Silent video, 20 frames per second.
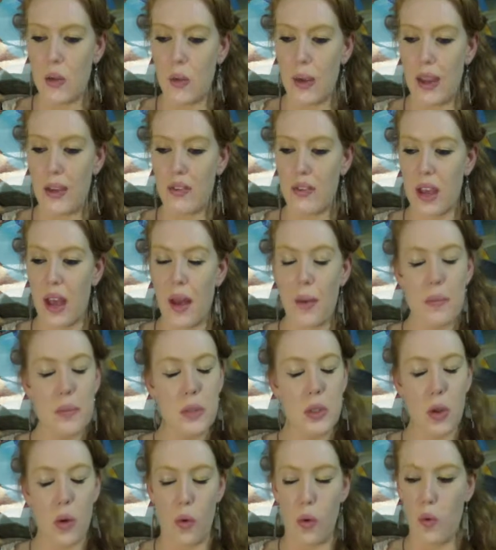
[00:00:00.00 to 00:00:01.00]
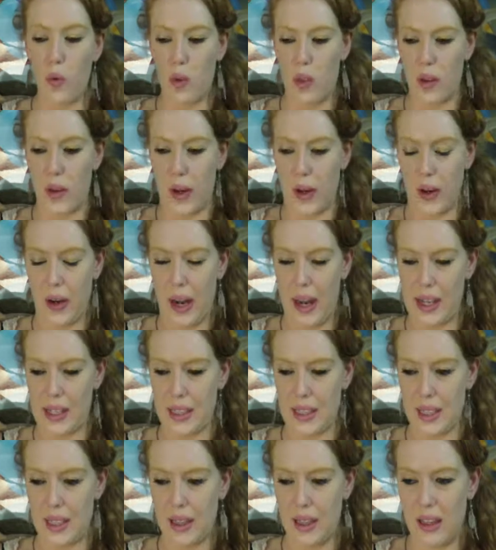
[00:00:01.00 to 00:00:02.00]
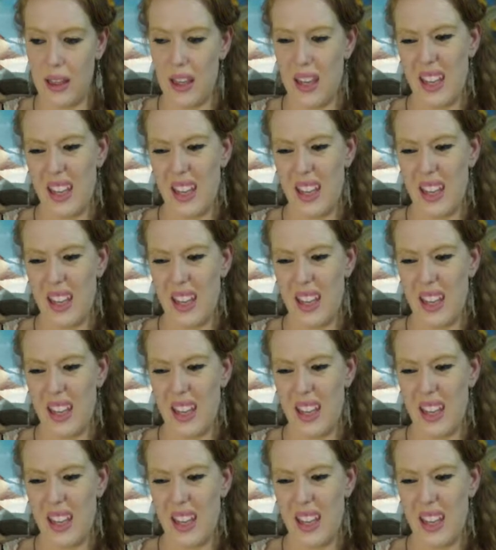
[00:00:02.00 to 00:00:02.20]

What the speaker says: wave comes over the horizon.